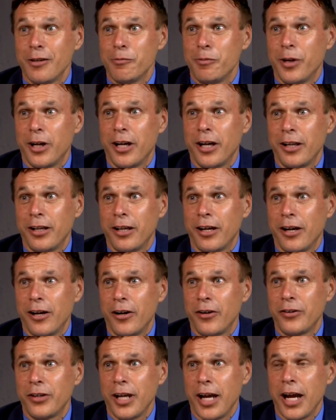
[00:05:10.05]
But
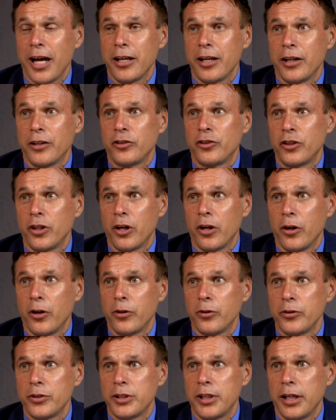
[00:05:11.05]
our data
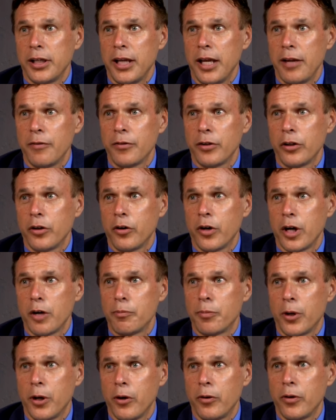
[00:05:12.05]
shows that even though our
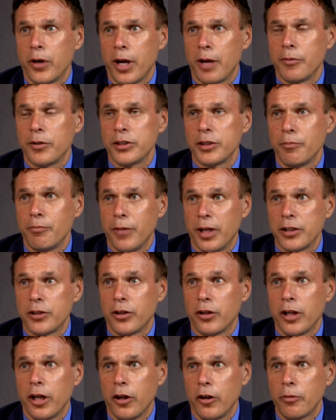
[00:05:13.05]
program is a
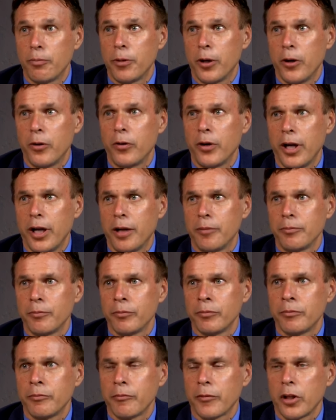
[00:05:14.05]
mental health program,
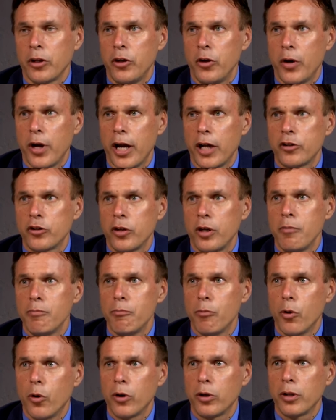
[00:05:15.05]
you're actually
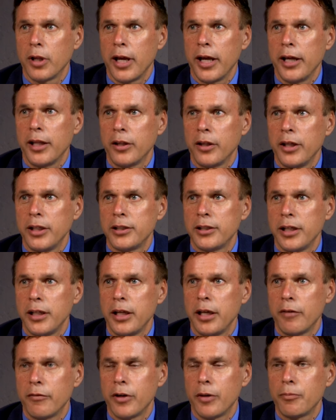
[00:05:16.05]
more likely to
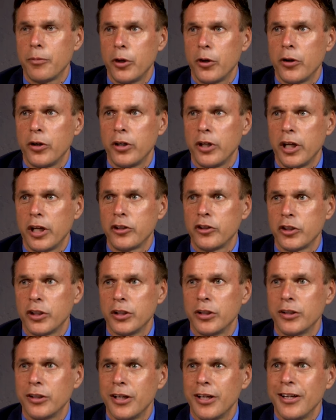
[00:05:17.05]
give up your
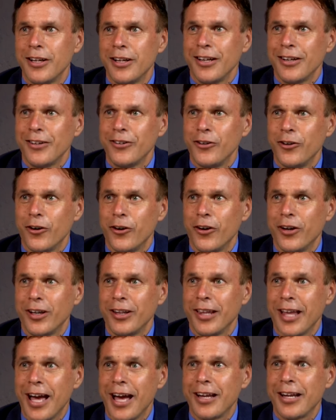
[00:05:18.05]
addiction
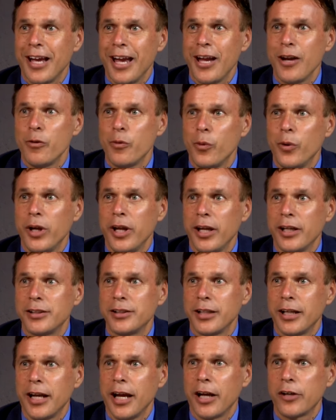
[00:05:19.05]
during that 8 weeks
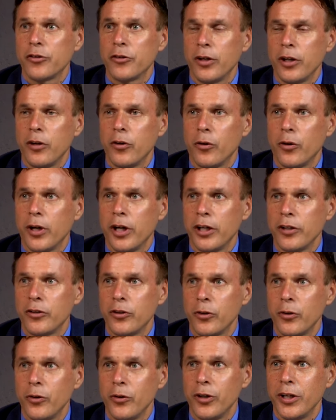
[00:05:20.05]
than actually going
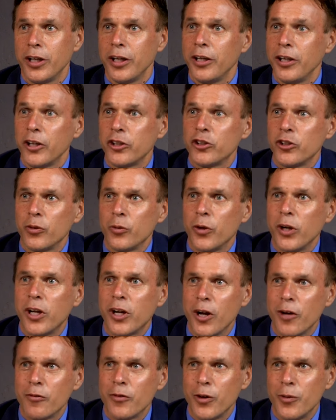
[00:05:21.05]
to an addiction
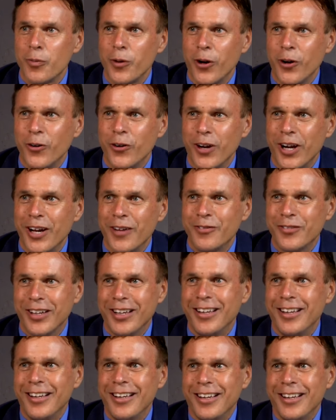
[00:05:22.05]
recovery program,
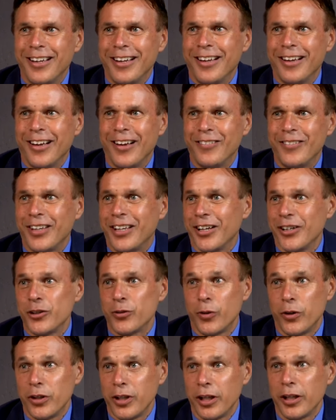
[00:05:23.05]

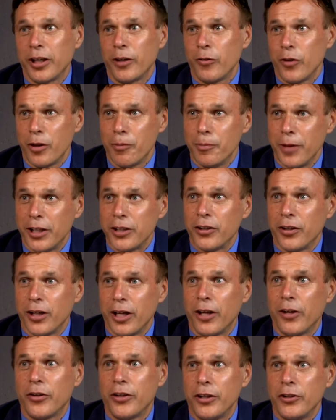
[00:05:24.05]
because we're dealing with the mental
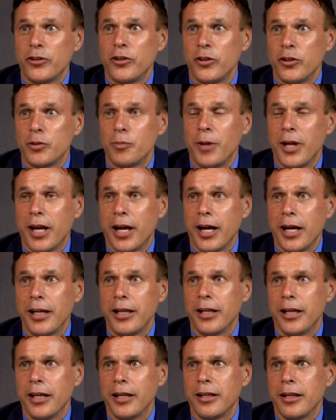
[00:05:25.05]
health issues
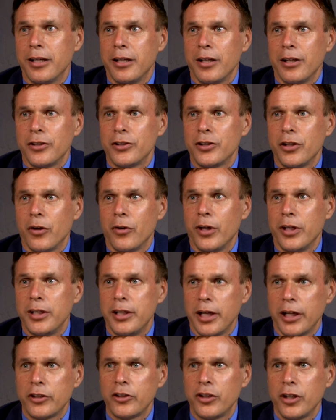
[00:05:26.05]
behind it. So
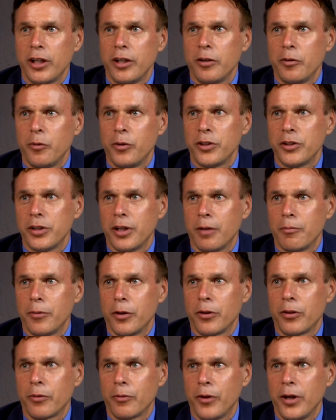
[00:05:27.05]
addiction was
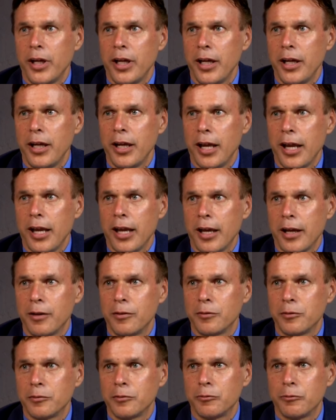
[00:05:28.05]
number 3,
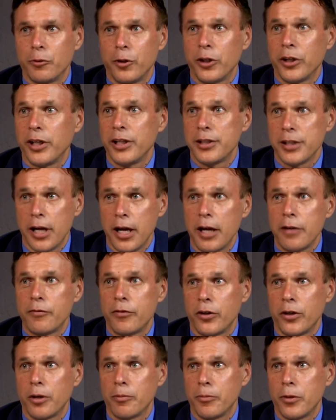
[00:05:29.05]
and really tied
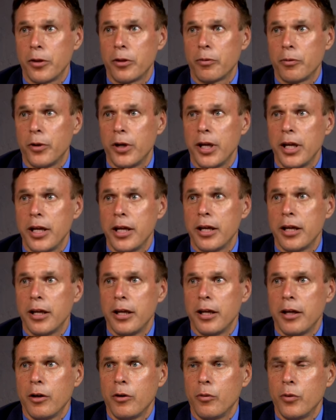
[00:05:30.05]
for number 3
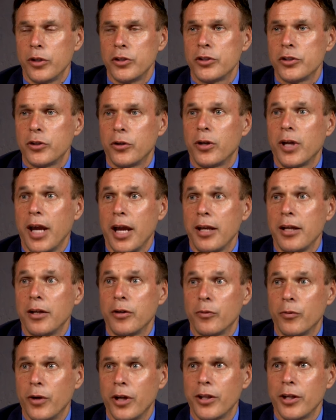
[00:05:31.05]
was
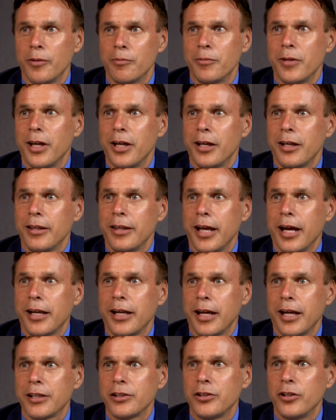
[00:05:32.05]
circadian rhythm.
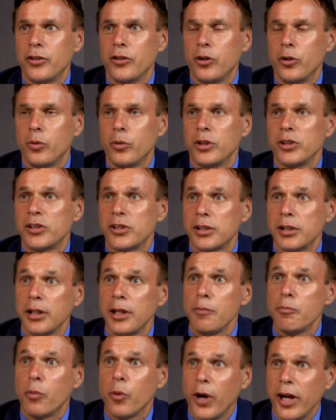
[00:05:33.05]
That has to do with
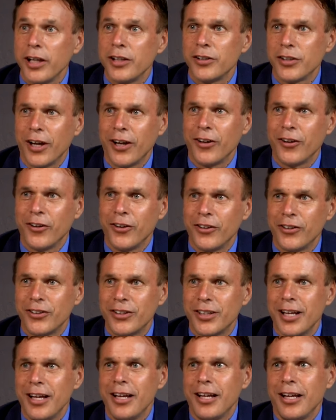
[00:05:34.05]
sleep-wake
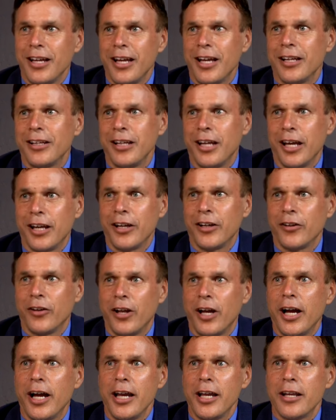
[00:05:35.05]
cycles and getting
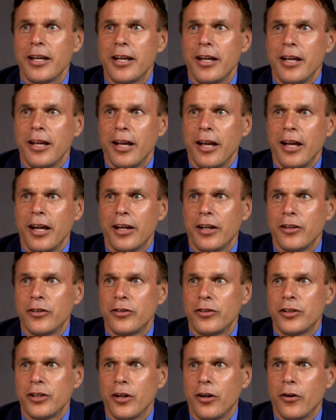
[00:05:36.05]
light.
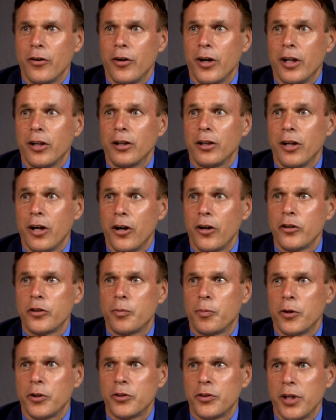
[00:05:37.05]
And so a
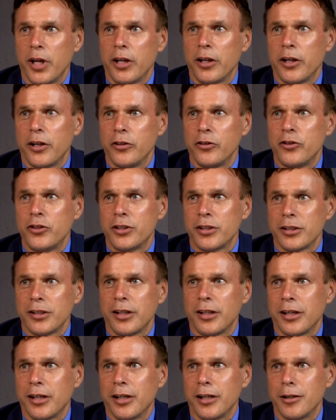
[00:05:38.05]
large percentage
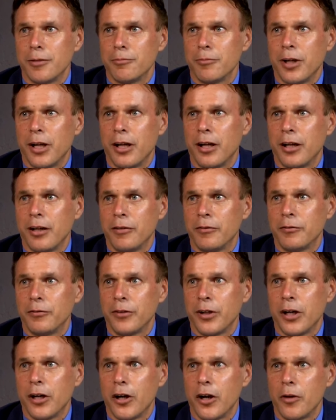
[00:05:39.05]

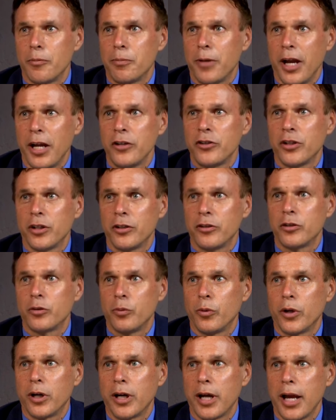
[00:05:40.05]
of our patients
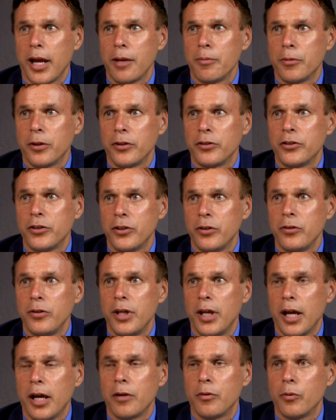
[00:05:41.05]
were able to
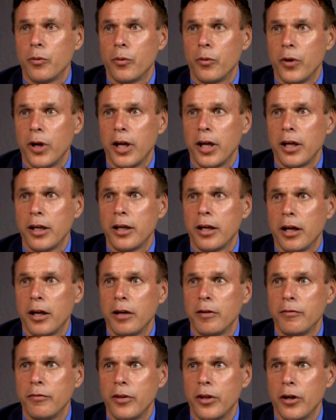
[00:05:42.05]
get rid
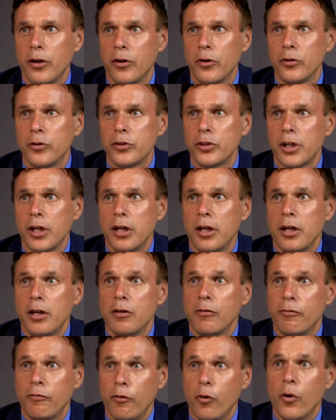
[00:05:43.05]
of those
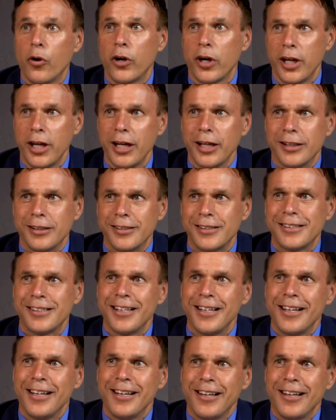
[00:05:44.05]
4 hits.